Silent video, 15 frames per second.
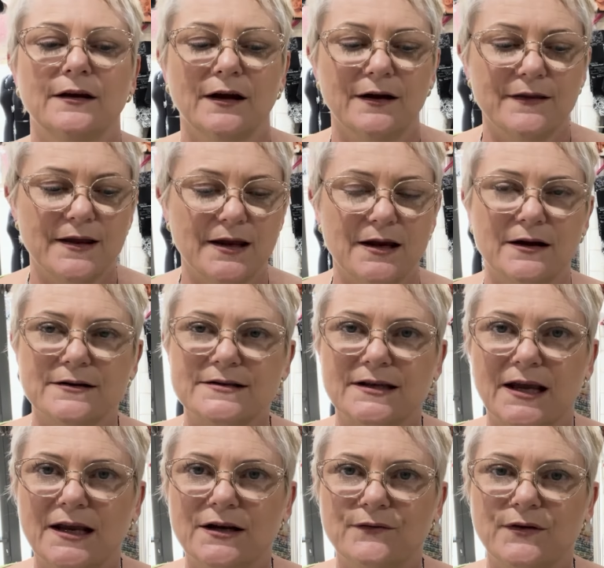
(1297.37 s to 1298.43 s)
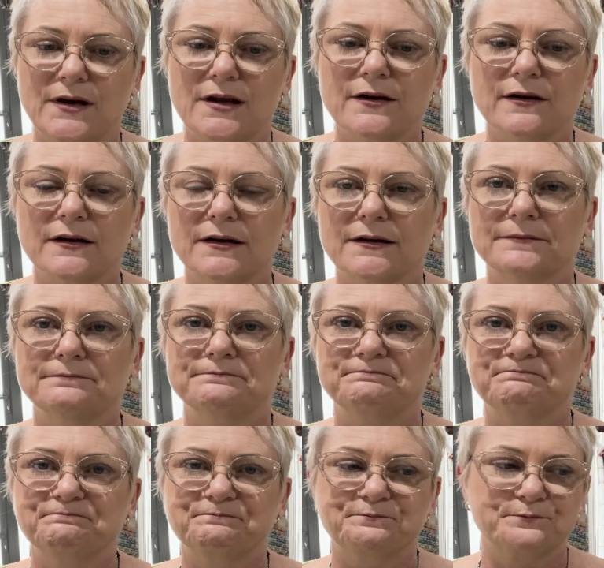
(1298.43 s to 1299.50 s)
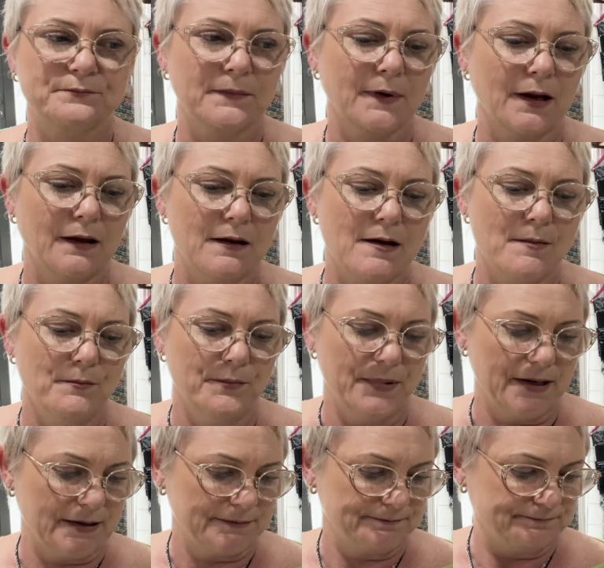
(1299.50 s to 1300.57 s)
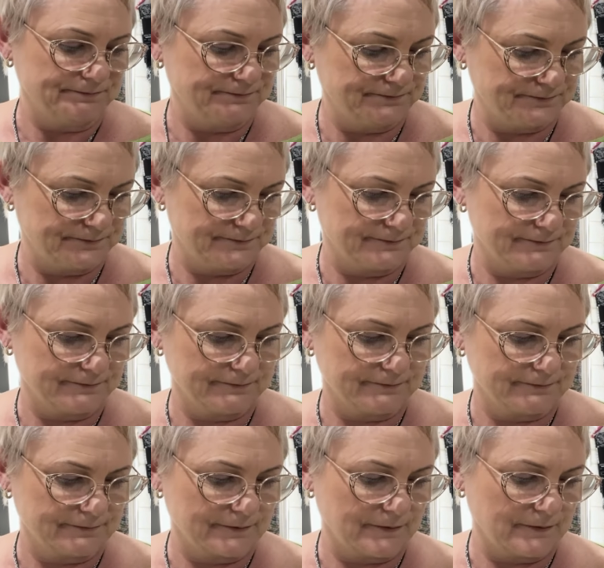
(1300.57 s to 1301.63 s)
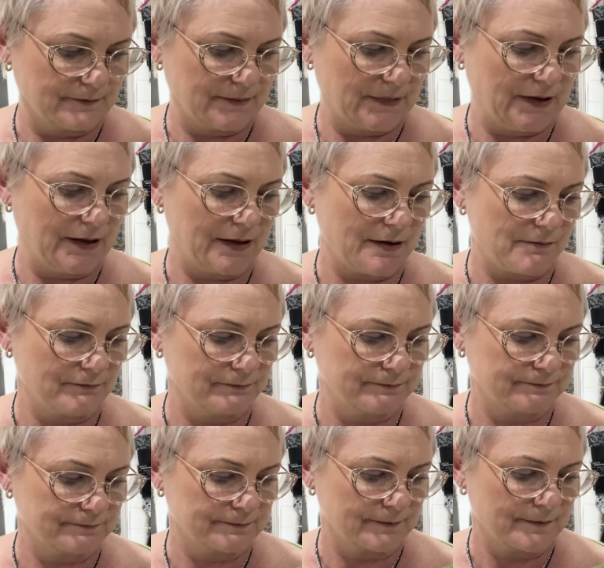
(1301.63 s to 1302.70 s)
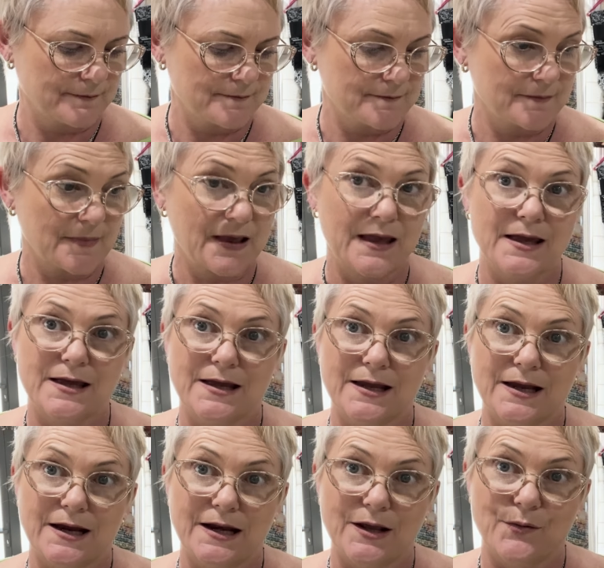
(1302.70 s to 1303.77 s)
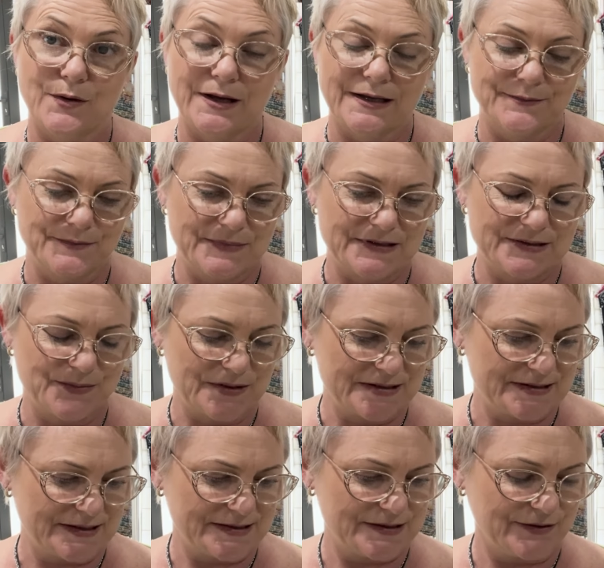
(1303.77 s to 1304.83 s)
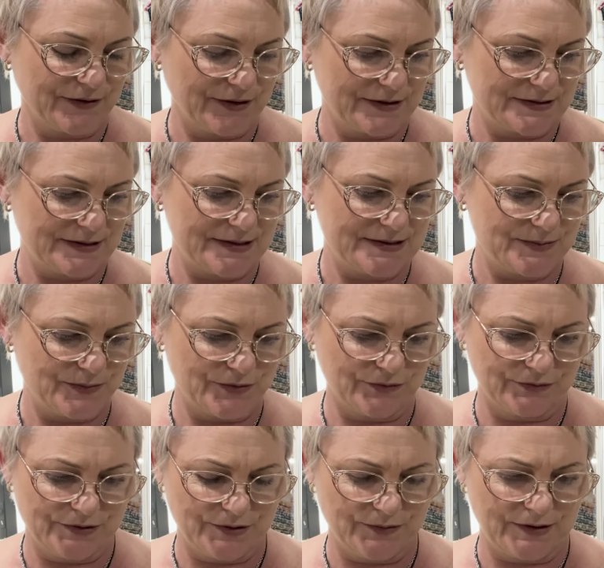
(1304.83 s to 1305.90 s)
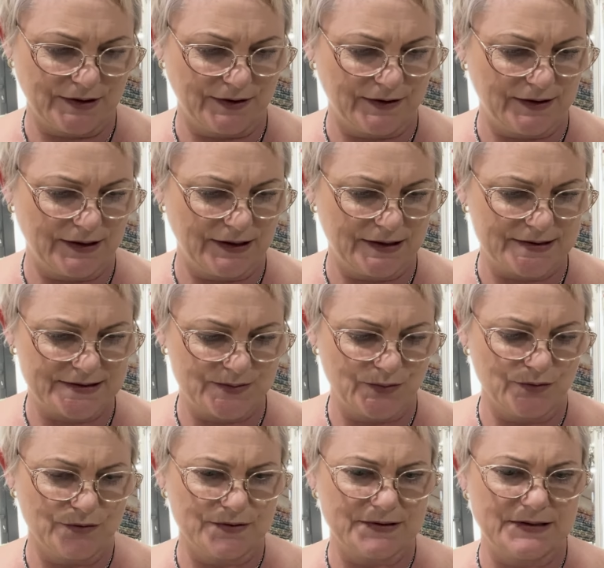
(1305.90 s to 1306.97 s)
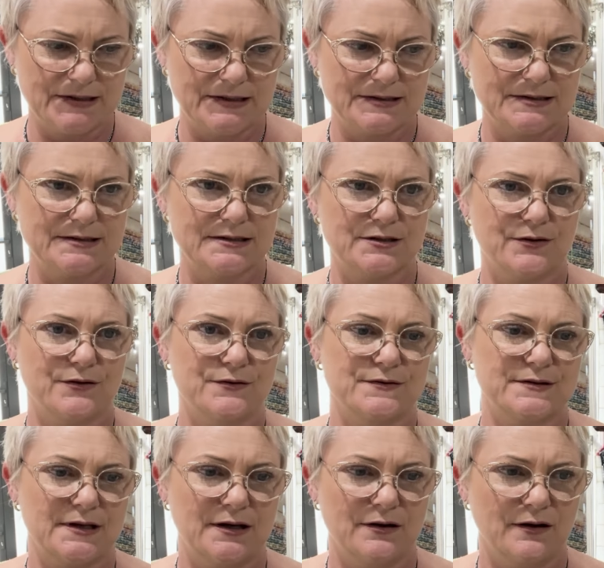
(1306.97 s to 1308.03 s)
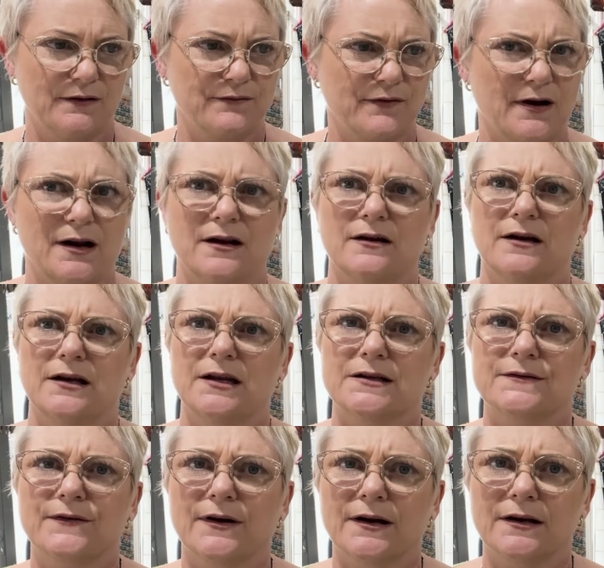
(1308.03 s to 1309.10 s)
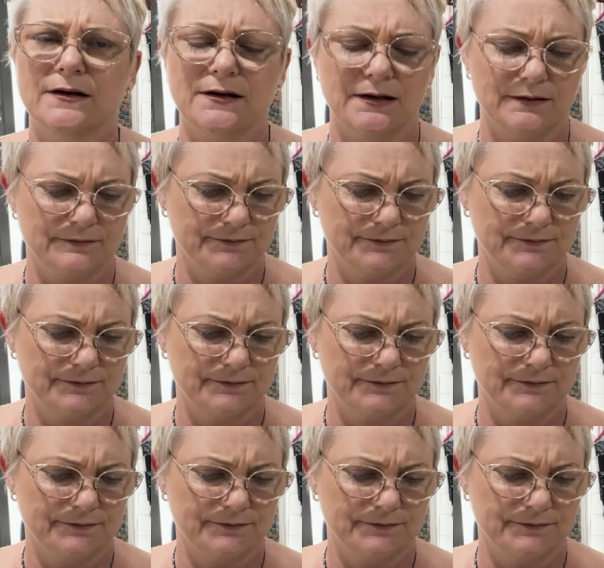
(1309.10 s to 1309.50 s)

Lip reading: there, it's the end of an era. But, yeah. Anyway, and my son's not going to his ball too, I don't think. His ball's next Thursday night, next Friday night.